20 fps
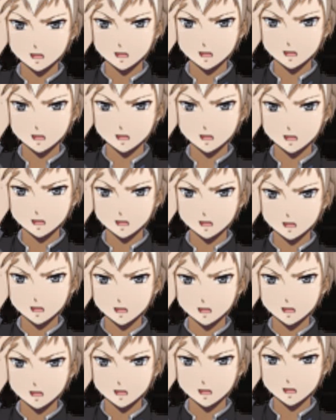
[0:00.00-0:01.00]

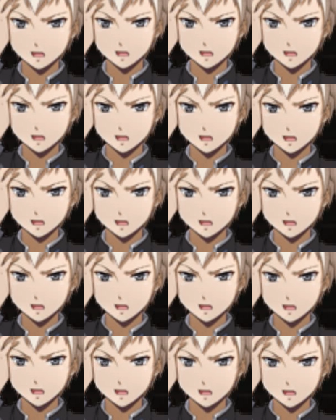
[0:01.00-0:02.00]

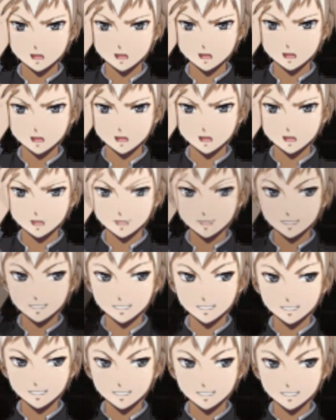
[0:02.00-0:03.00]

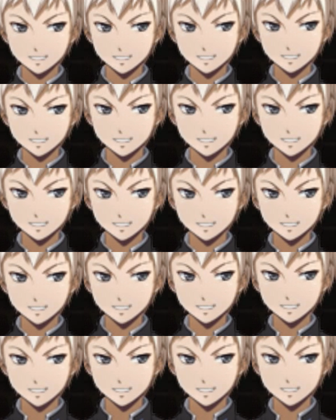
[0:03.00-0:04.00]

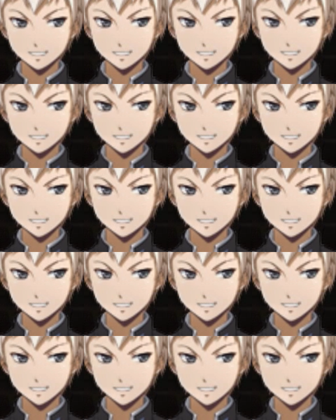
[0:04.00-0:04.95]
(not speaking)